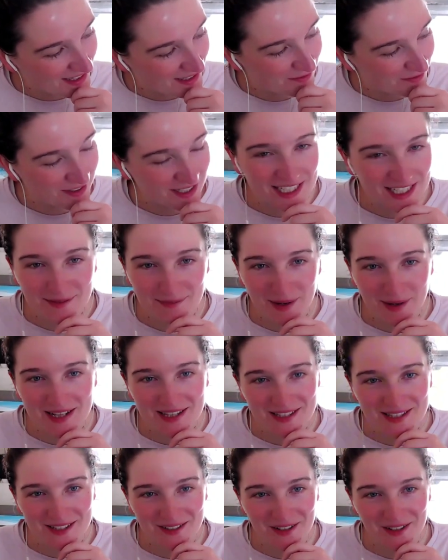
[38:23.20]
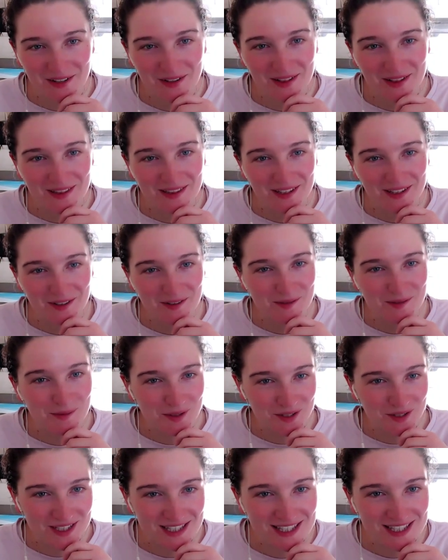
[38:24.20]
it really depends on who it
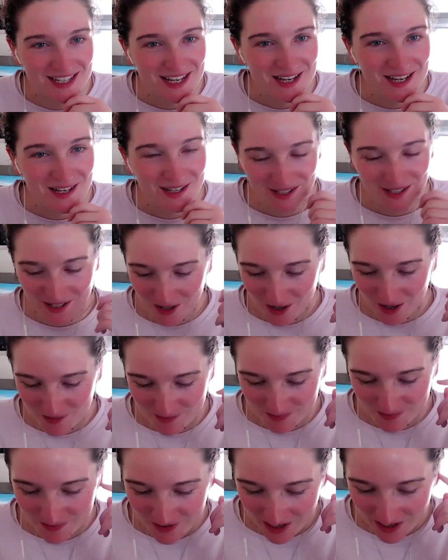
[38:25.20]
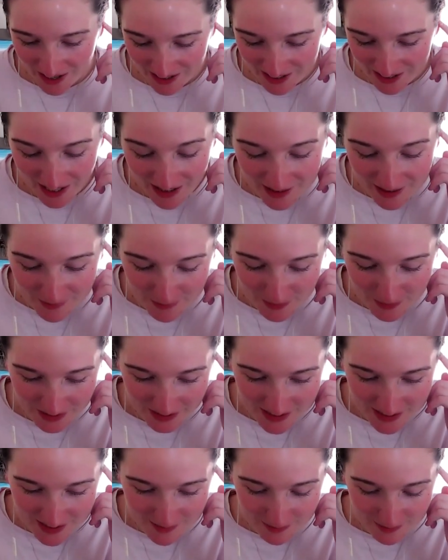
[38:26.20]
was. I think
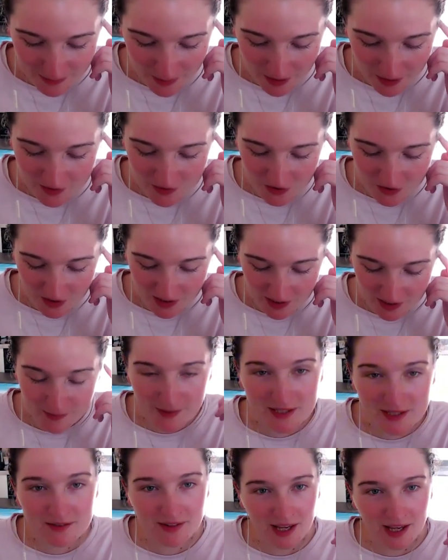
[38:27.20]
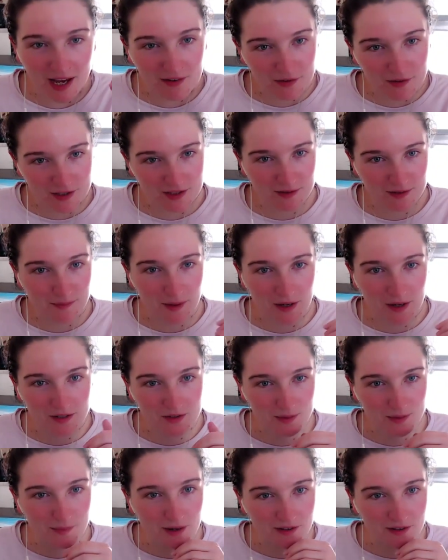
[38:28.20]
because biology, it depends if they have a sort of
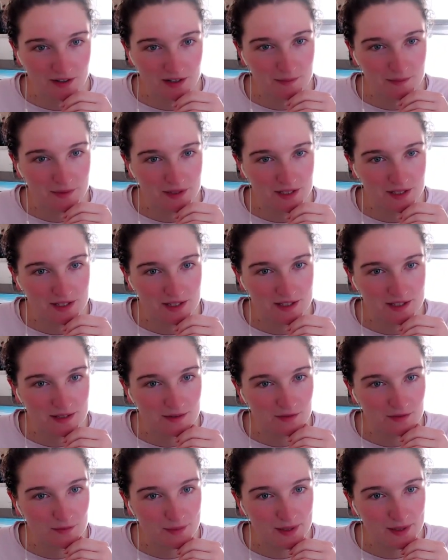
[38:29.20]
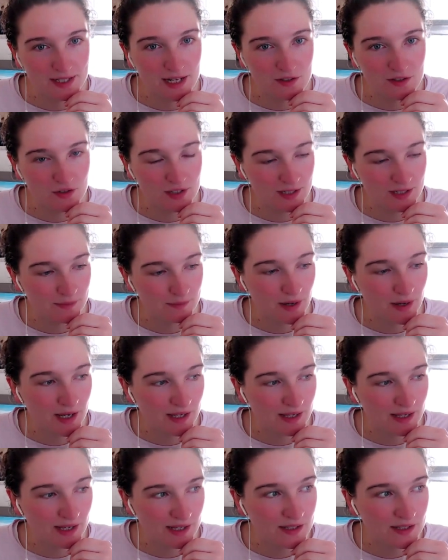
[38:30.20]
biology background. Because for me, naturally,
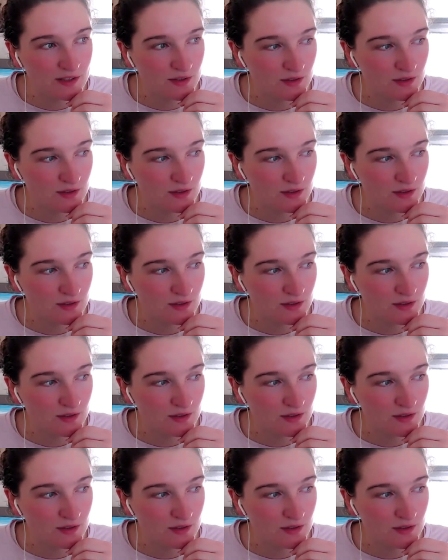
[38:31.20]
my